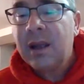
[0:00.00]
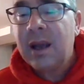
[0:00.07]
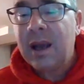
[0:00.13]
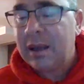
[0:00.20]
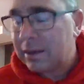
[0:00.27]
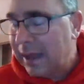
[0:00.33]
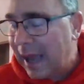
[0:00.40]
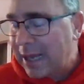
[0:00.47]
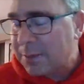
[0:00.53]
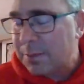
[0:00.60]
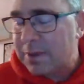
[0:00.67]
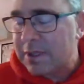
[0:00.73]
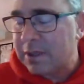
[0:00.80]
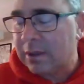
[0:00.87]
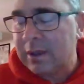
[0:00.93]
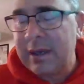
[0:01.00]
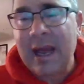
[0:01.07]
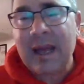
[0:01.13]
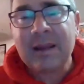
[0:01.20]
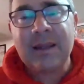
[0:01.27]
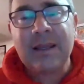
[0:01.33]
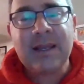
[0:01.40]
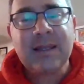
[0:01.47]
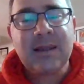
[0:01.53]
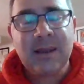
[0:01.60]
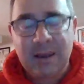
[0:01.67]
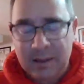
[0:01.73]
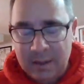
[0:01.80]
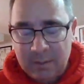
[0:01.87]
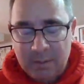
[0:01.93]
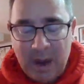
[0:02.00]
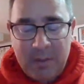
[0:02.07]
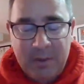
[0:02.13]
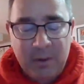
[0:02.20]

last but certainly not least, might